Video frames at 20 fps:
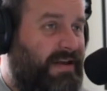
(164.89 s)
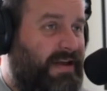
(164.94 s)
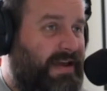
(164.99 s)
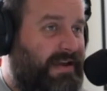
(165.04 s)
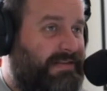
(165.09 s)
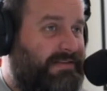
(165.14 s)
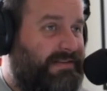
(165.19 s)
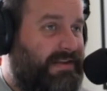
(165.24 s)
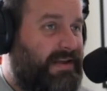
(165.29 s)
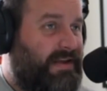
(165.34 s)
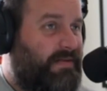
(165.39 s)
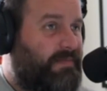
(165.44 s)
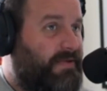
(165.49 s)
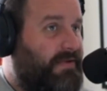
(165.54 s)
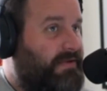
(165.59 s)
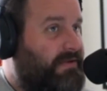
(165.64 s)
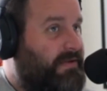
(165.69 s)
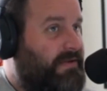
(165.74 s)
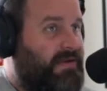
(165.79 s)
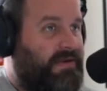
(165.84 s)
XM
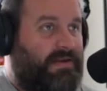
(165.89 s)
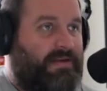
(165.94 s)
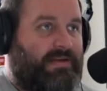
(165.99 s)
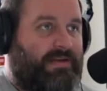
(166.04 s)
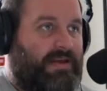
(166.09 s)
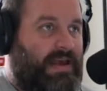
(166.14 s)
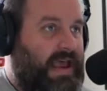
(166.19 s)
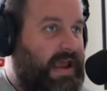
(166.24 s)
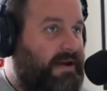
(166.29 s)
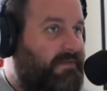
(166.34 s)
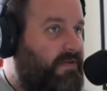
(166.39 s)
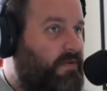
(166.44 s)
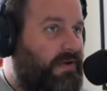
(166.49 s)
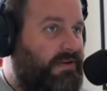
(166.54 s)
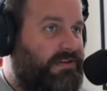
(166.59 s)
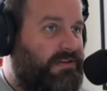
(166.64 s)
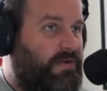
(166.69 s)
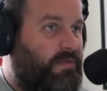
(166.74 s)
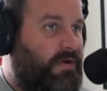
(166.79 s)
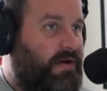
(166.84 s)
and every
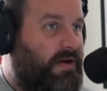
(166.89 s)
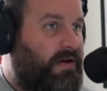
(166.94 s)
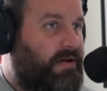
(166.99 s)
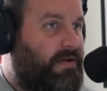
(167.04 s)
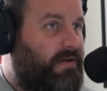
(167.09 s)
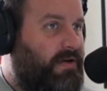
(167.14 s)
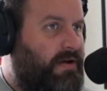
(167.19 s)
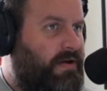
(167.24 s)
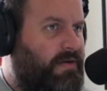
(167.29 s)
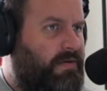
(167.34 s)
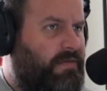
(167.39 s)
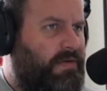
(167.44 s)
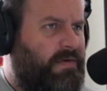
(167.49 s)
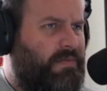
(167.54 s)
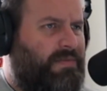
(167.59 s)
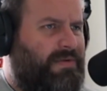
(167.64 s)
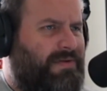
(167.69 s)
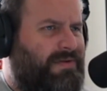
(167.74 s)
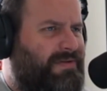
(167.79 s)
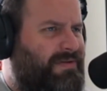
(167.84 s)
once in a while you hear
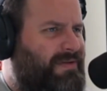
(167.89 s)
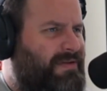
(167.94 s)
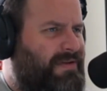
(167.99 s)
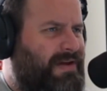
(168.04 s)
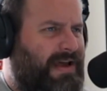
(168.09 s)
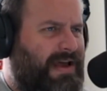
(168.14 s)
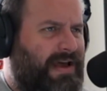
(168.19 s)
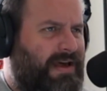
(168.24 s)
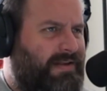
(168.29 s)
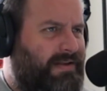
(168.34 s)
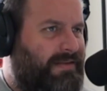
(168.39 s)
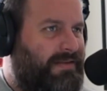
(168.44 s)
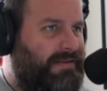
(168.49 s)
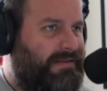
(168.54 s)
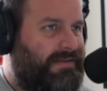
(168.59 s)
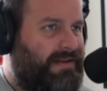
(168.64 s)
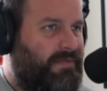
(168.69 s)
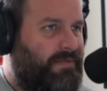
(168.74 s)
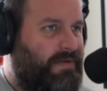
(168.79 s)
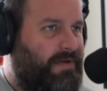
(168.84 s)
one where you go, "How did
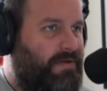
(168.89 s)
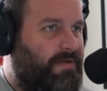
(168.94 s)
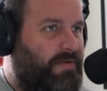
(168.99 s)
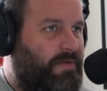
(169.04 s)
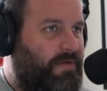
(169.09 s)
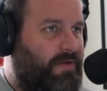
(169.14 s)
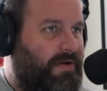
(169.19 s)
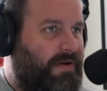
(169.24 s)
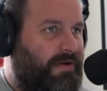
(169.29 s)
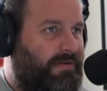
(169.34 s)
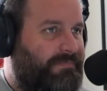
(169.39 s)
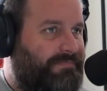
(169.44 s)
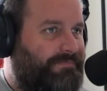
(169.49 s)
this get recorded?"